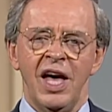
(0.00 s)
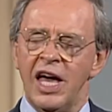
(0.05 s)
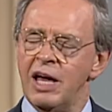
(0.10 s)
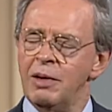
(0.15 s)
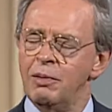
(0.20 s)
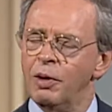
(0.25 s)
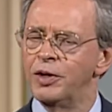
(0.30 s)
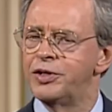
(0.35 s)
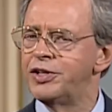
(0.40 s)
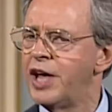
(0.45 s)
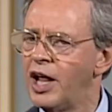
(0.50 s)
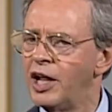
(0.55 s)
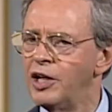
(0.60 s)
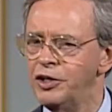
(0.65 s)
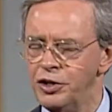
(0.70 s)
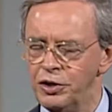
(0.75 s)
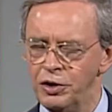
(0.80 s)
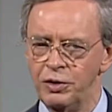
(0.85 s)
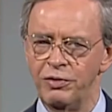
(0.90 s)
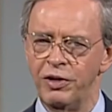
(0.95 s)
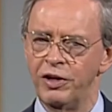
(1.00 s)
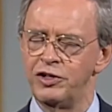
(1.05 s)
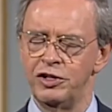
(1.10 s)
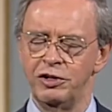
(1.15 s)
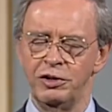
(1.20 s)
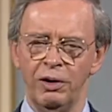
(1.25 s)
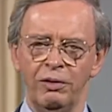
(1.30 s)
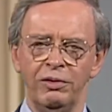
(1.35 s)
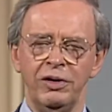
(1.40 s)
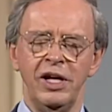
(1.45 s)
He will tell you that you
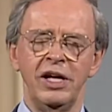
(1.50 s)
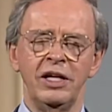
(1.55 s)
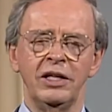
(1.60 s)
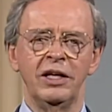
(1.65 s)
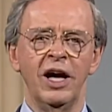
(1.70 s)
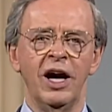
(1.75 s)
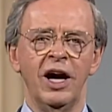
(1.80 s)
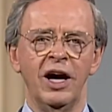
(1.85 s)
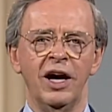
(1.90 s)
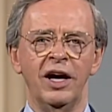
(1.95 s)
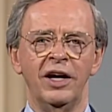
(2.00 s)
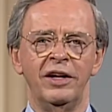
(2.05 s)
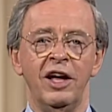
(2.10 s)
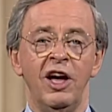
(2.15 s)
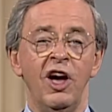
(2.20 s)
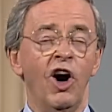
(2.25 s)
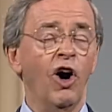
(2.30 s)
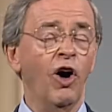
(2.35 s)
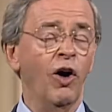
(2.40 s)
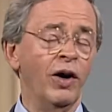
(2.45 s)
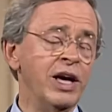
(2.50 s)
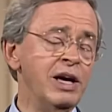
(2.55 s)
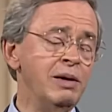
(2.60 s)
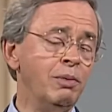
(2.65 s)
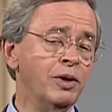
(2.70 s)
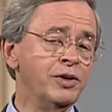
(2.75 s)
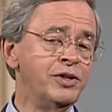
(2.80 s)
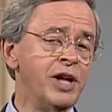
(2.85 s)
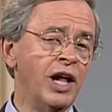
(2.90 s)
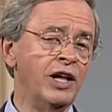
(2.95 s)
don't need God. Or he
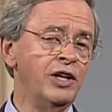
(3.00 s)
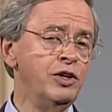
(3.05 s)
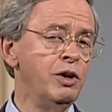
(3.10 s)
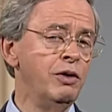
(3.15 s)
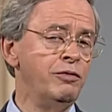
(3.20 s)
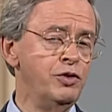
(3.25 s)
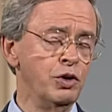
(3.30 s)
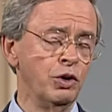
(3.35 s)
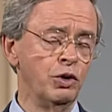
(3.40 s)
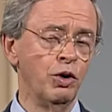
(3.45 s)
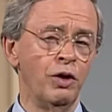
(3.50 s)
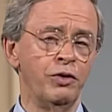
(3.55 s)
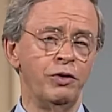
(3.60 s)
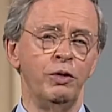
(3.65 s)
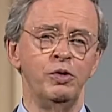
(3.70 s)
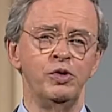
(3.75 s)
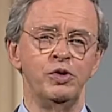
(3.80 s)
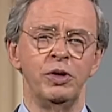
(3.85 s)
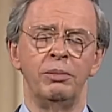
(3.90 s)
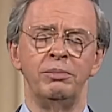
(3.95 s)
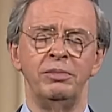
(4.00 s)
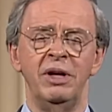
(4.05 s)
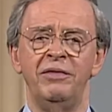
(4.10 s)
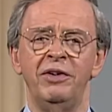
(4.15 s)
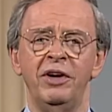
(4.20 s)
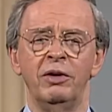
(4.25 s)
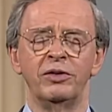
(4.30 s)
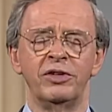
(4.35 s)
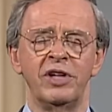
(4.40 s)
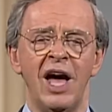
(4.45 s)
will tell you if you're going through some
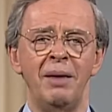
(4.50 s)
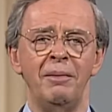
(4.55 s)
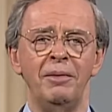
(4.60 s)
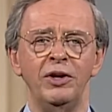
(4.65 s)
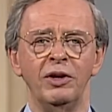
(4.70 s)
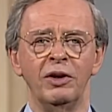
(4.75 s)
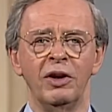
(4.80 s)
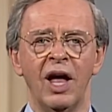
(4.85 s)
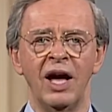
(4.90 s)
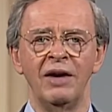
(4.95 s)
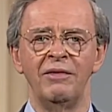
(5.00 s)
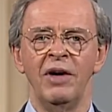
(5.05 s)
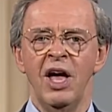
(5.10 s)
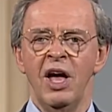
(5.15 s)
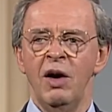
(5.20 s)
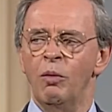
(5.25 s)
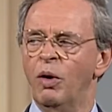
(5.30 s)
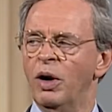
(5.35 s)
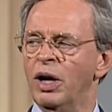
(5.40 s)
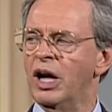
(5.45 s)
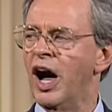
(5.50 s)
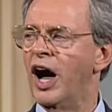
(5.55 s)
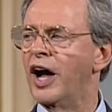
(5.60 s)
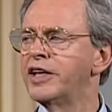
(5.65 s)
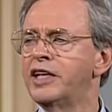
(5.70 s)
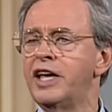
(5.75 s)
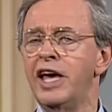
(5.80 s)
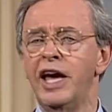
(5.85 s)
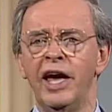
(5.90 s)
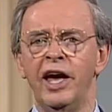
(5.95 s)
difficult time in your life, well, God
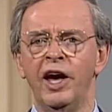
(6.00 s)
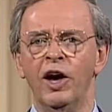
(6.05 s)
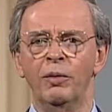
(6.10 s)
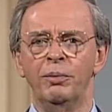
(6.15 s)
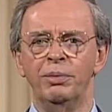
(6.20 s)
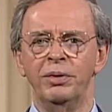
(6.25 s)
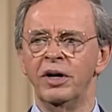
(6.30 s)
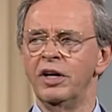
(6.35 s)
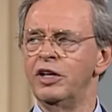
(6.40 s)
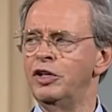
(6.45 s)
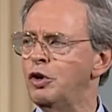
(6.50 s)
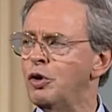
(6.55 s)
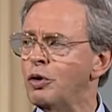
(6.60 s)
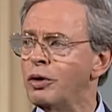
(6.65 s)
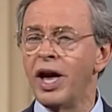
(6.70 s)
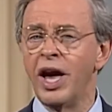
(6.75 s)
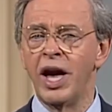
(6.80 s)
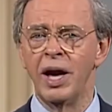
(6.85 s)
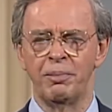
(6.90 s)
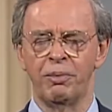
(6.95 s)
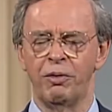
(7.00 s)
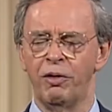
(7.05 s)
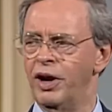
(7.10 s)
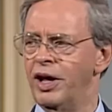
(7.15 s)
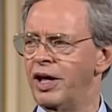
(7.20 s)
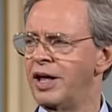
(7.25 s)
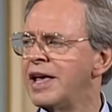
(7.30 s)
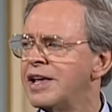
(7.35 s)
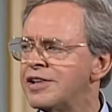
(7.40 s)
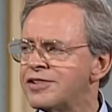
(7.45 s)
can't help you. You can't
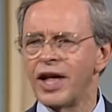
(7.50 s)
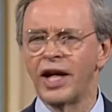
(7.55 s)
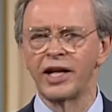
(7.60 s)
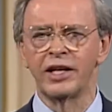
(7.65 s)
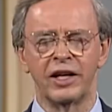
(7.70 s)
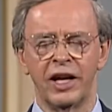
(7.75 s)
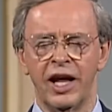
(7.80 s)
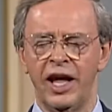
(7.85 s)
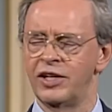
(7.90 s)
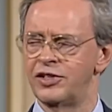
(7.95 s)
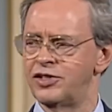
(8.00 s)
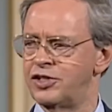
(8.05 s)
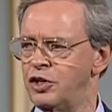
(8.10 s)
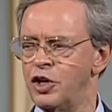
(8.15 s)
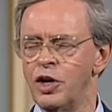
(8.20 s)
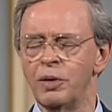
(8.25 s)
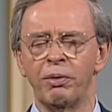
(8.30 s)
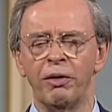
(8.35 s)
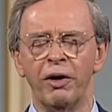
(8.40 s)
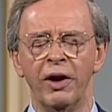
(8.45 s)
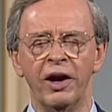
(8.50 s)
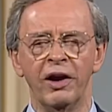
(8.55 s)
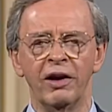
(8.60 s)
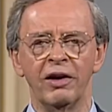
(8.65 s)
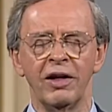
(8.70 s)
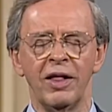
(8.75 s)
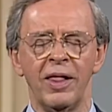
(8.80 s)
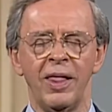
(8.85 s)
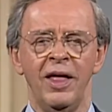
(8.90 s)
pray. He's not going to answer your prayer.